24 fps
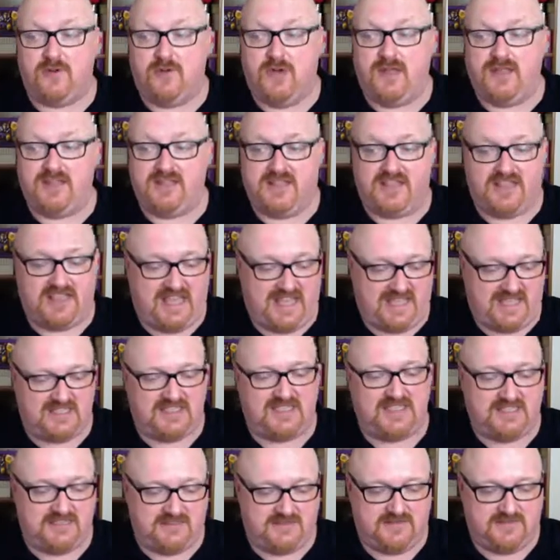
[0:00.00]
And that
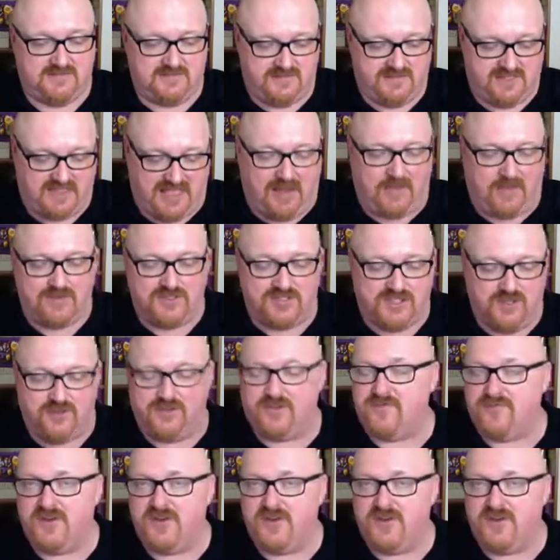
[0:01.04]
was the other